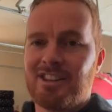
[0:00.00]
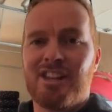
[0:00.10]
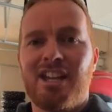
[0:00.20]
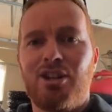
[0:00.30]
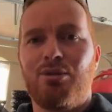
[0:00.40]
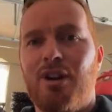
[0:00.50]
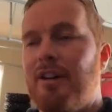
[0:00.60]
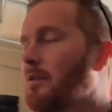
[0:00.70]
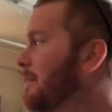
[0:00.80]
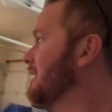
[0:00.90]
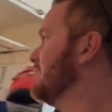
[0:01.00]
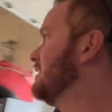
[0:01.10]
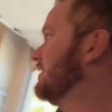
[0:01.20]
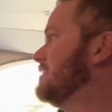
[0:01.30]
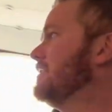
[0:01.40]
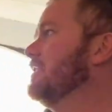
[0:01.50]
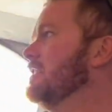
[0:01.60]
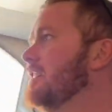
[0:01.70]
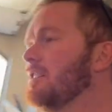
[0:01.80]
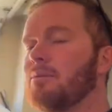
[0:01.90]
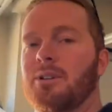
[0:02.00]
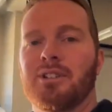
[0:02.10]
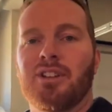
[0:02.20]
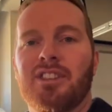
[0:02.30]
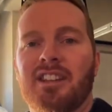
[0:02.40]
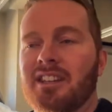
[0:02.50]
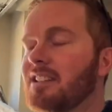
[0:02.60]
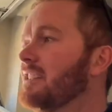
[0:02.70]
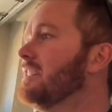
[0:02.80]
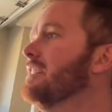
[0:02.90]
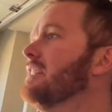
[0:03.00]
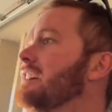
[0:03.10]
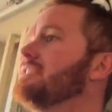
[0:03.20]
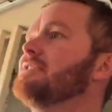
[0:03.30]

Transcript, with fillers: Thank you, government. It's the one good thing you did in the last